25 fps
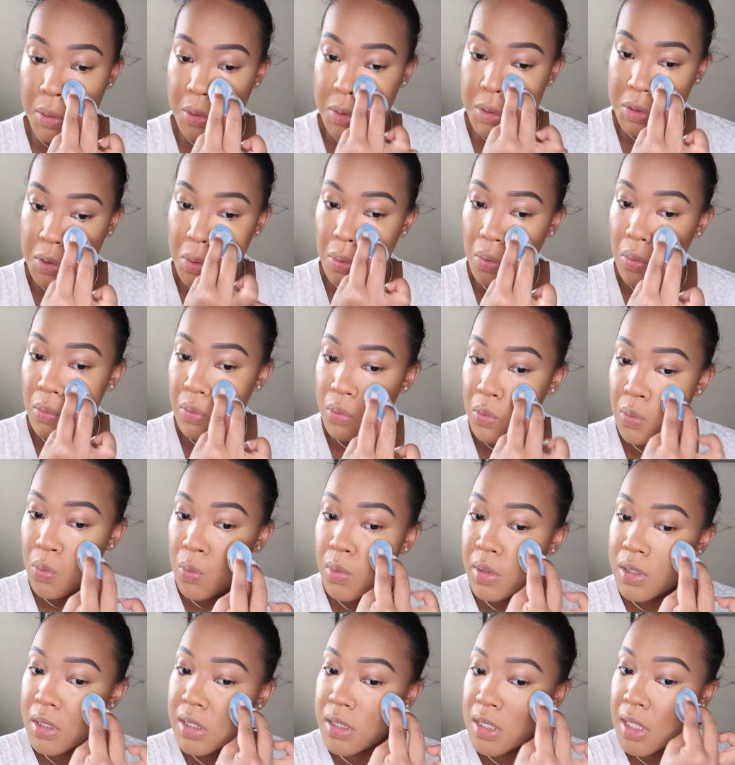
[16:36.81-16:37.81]
So you
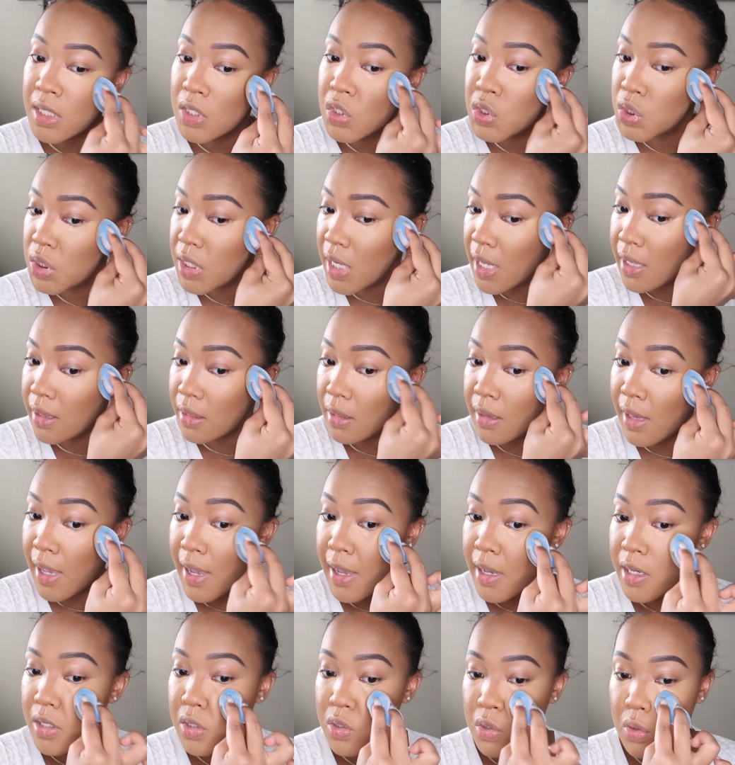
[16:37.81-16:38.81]
want to touch that
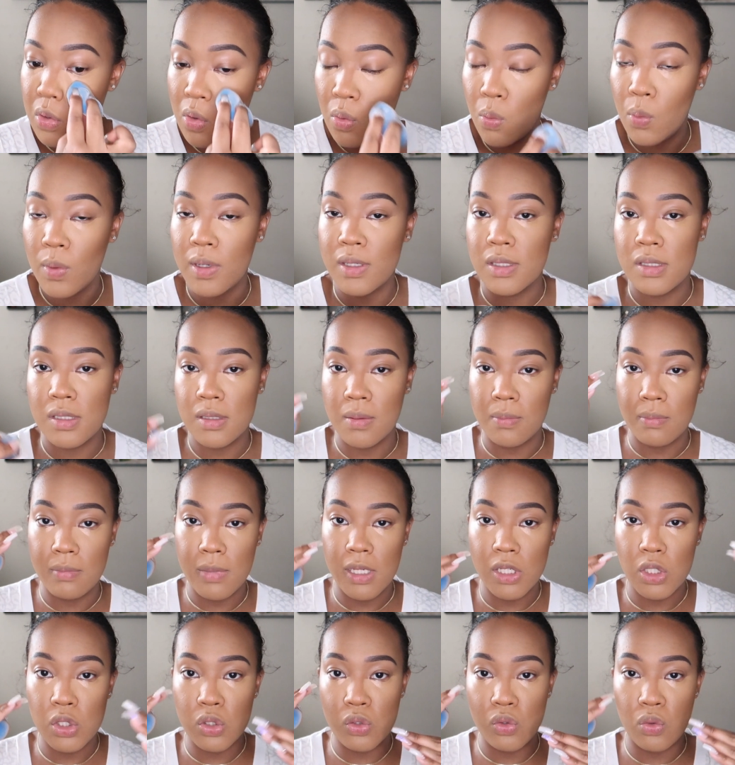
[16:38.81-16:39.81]
last. You don't want it to
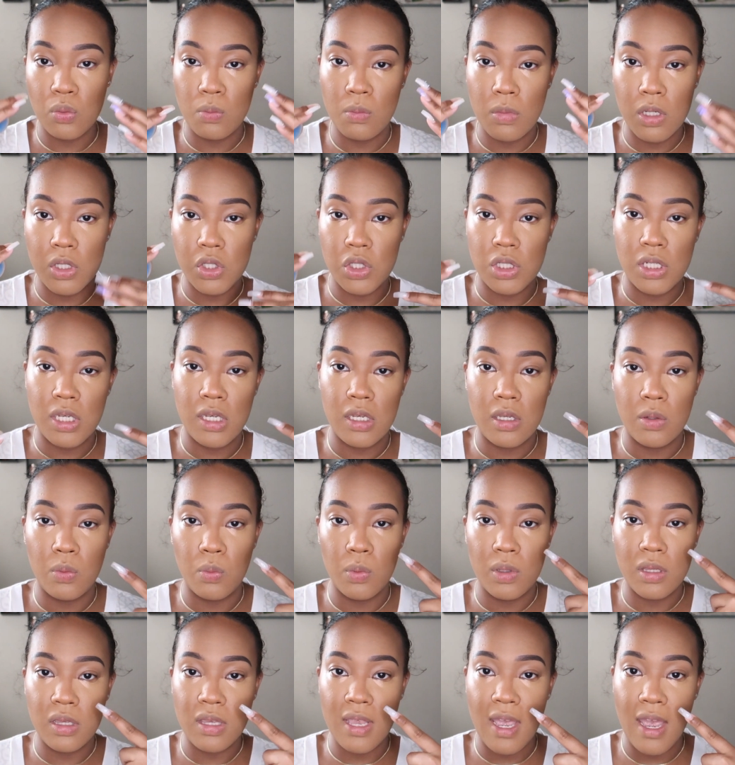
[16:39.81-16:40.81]
mix too much in
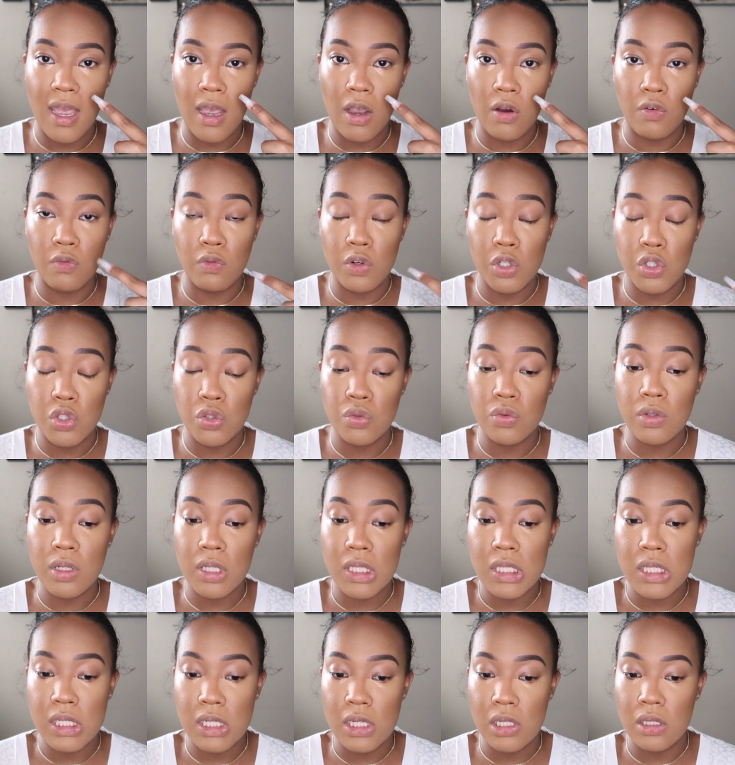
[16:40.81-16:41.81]
with that original
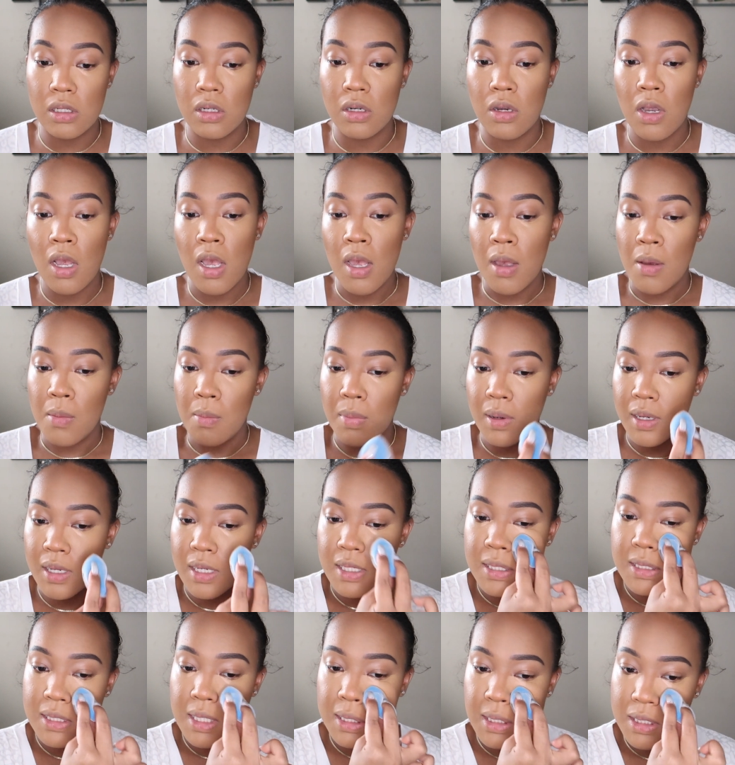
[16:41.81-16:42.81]
concealer
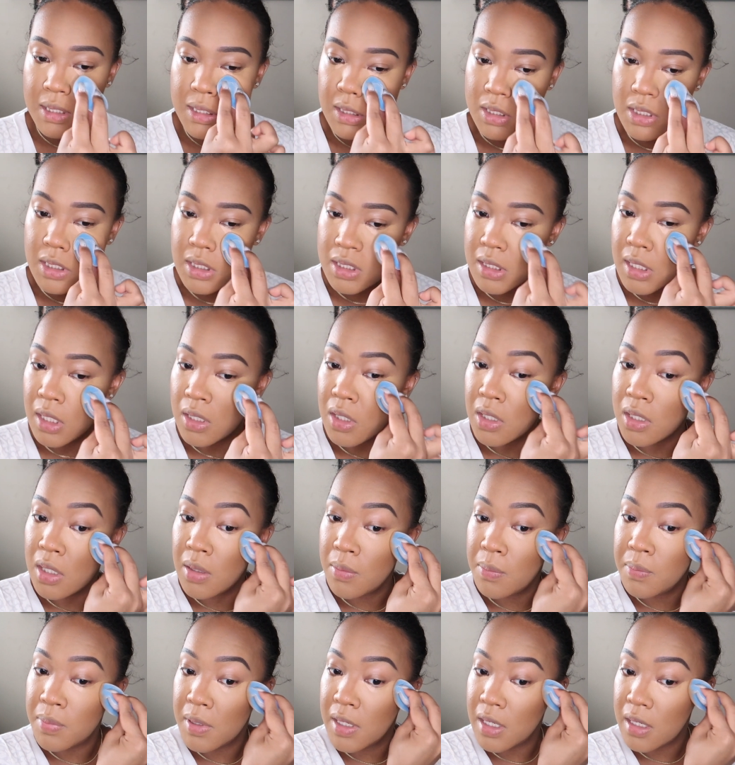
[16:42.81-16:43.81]
because then it's just not going
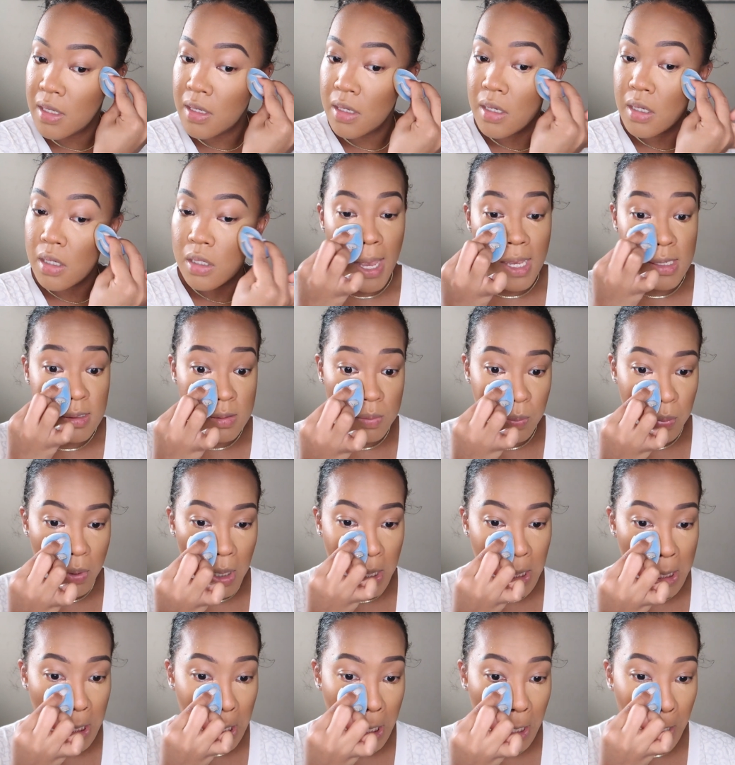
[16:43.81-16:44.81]
to be as
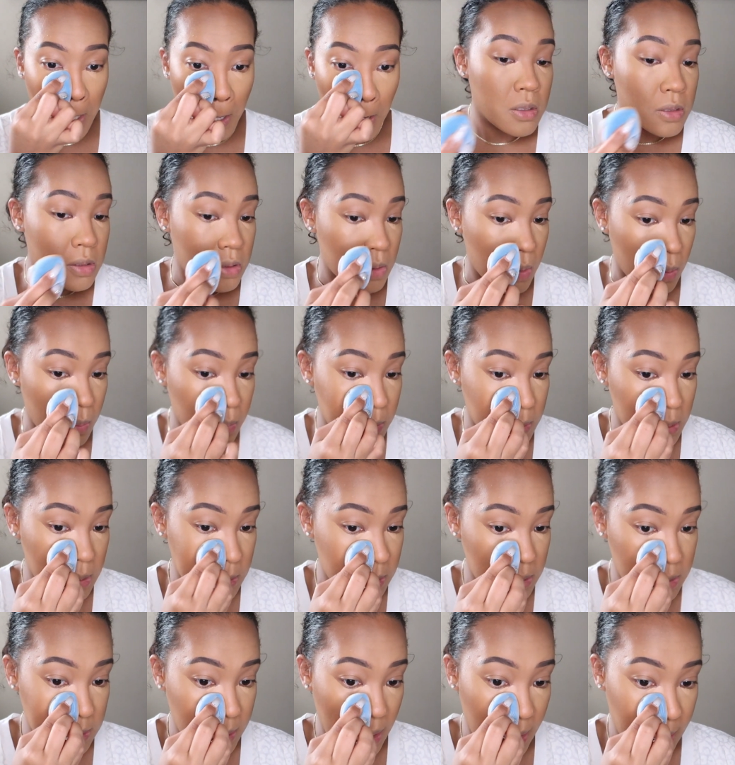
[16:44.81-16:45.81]
brightening. So I'm
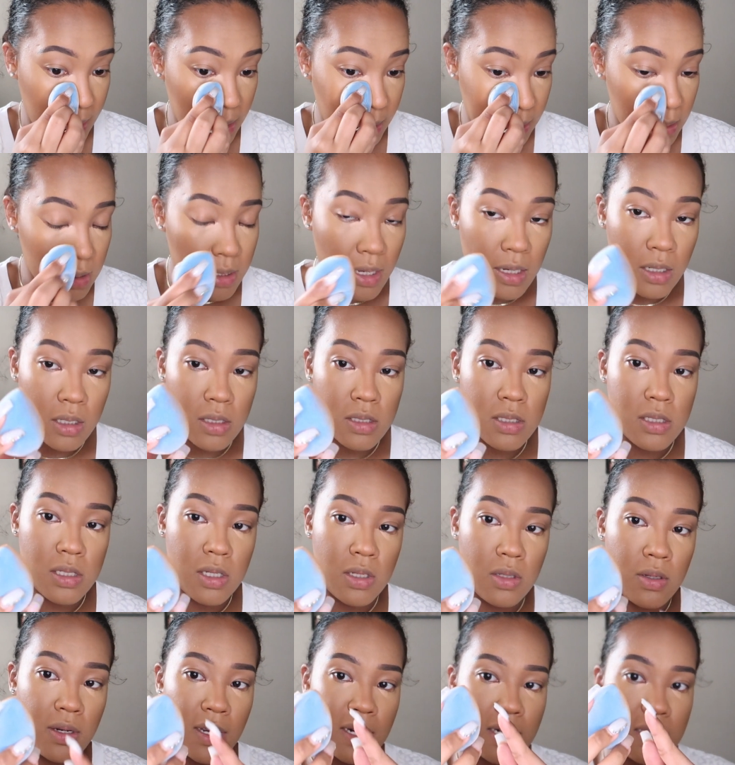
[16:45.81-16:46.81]
just taking that
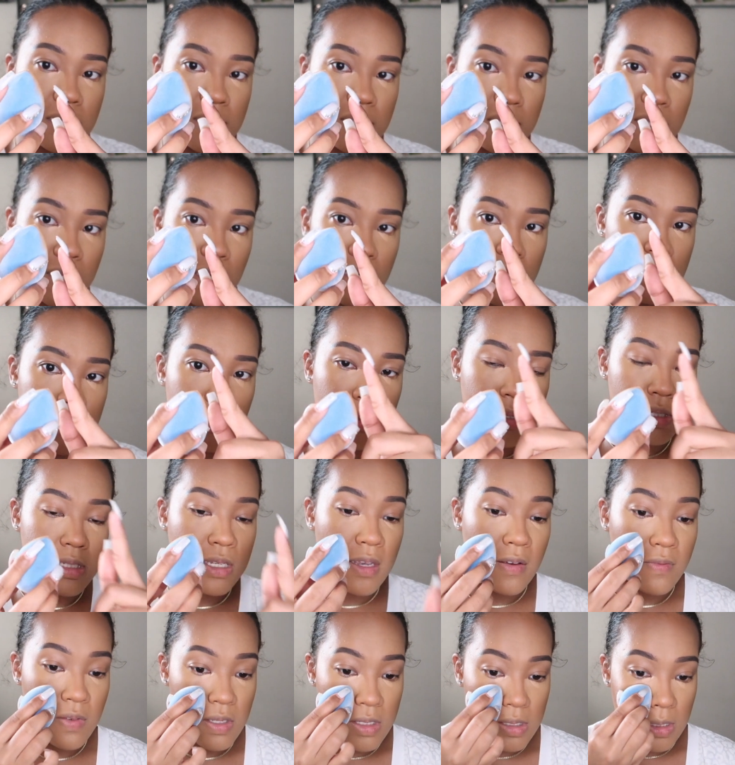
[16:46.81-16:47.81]
concealer, and it's nice because they
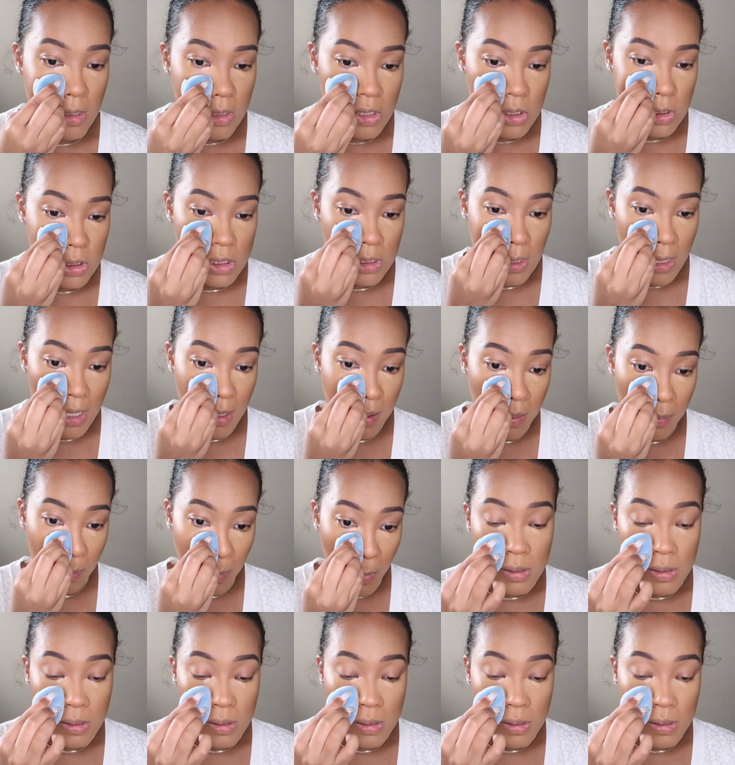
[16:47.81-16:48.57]
have this nice shape.